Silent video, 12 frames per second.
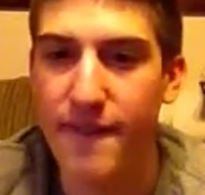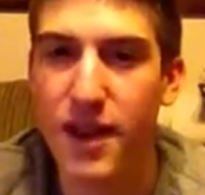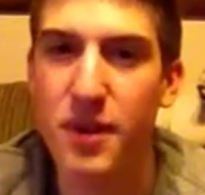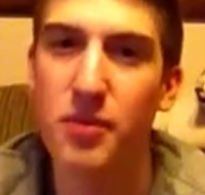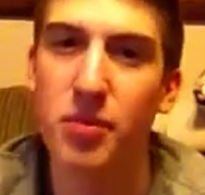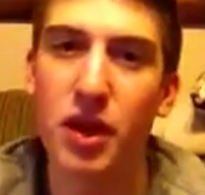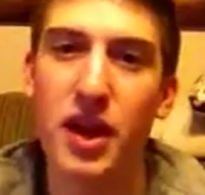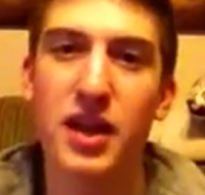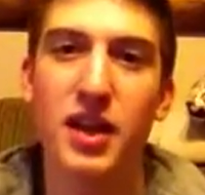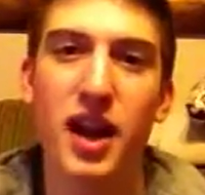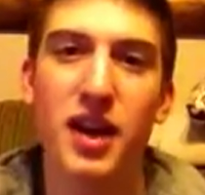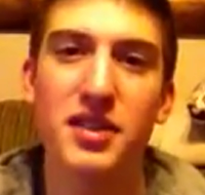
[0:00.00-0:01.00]
and playing
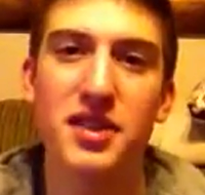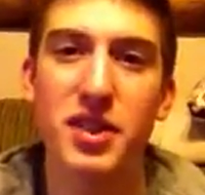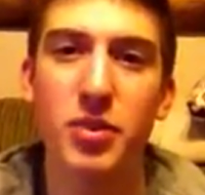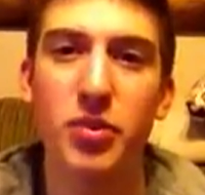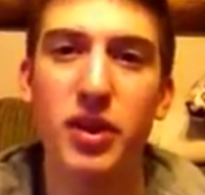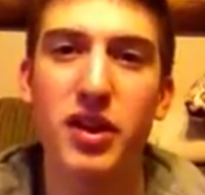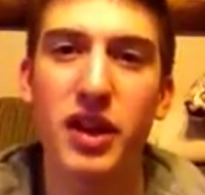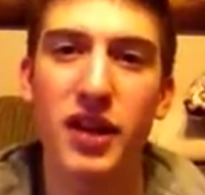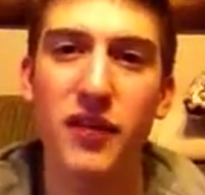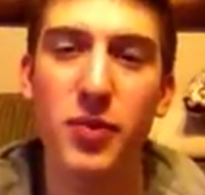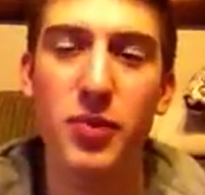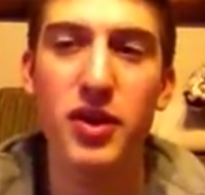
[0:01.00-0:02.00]
kind of single player, like
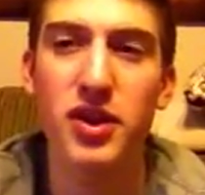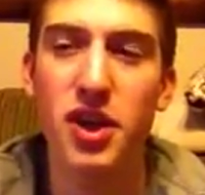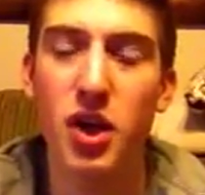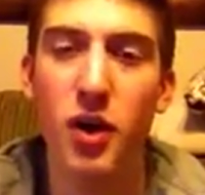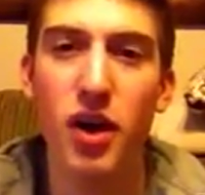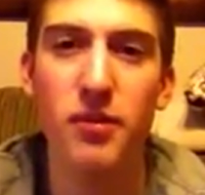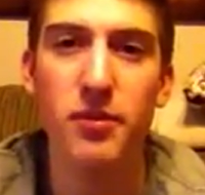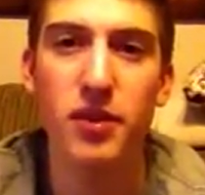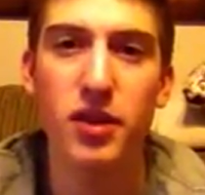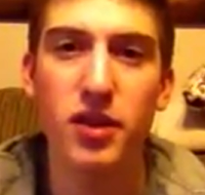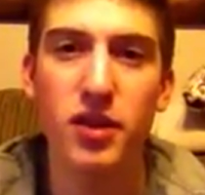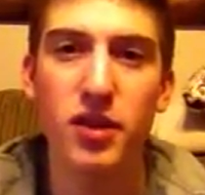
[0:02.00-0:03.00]
if you play with co-op,
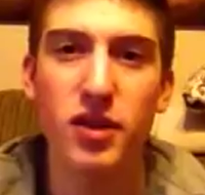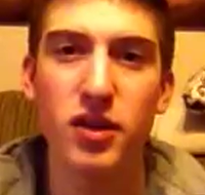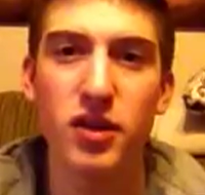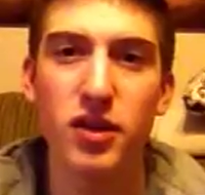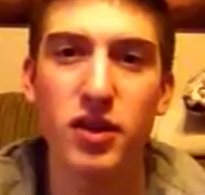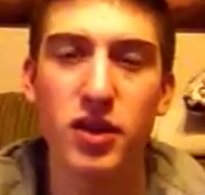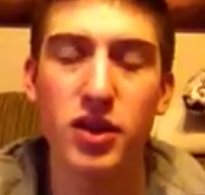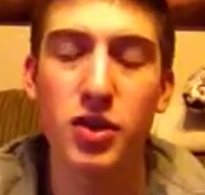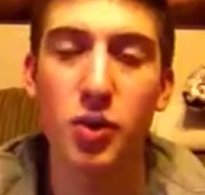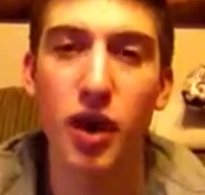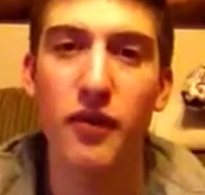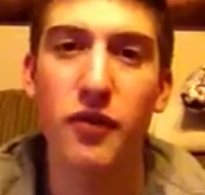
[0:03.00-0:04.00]

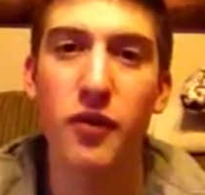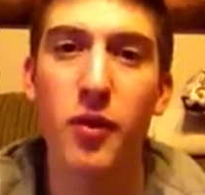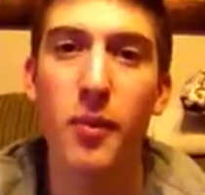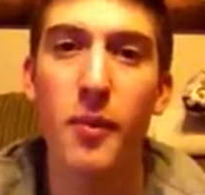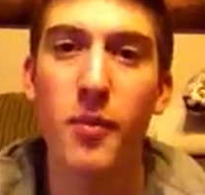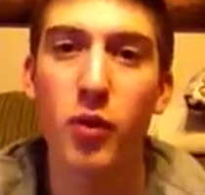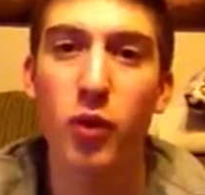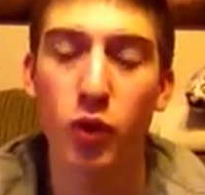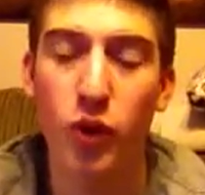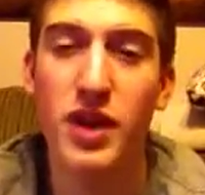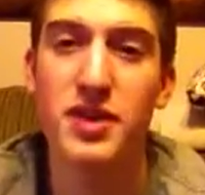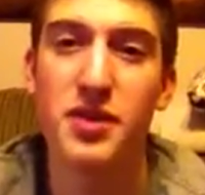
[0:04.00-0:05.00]
you'll have
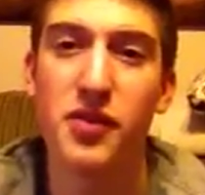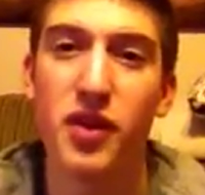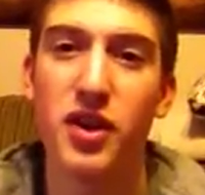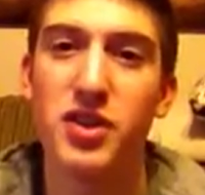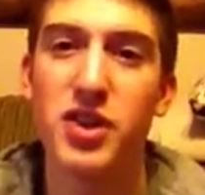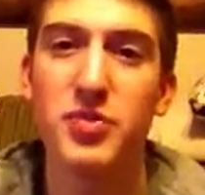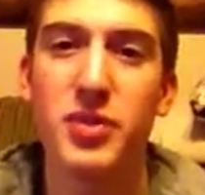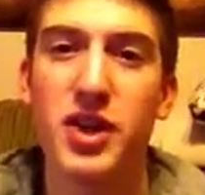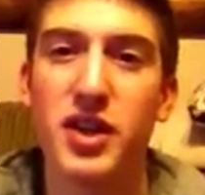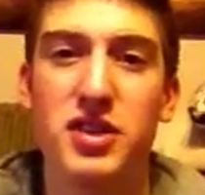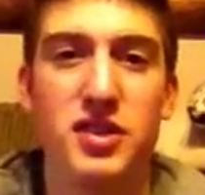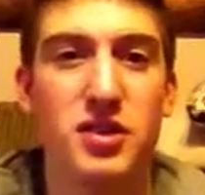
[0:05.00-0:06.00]
crazy fun just
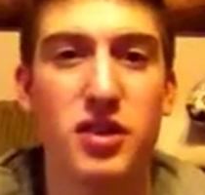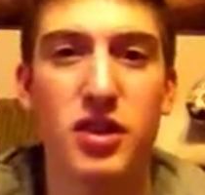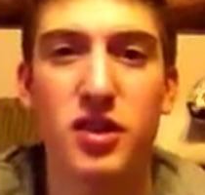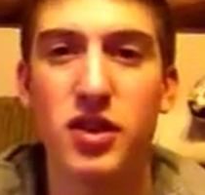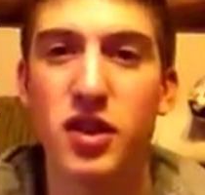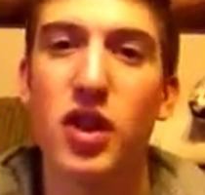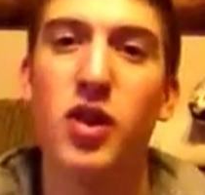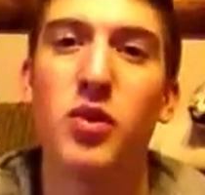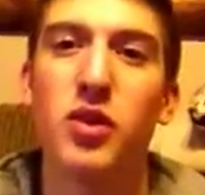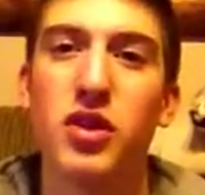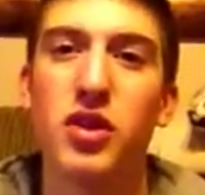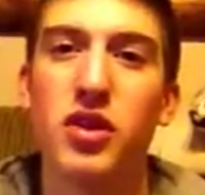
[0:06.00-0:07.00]
because,
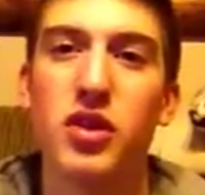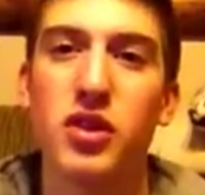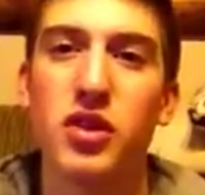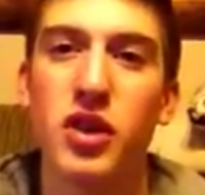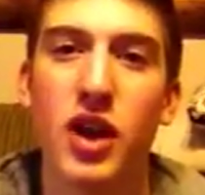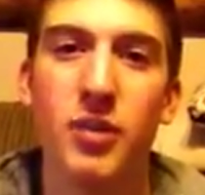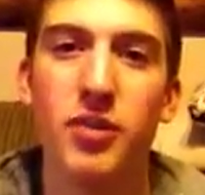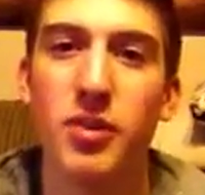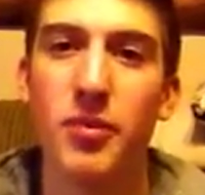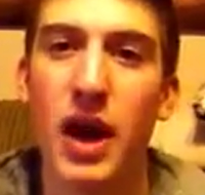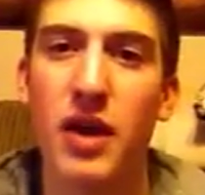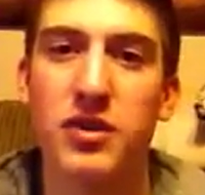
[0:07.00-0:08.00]
you're able to
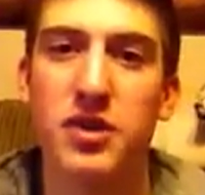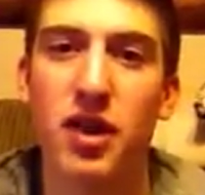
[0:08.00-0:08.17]
bounce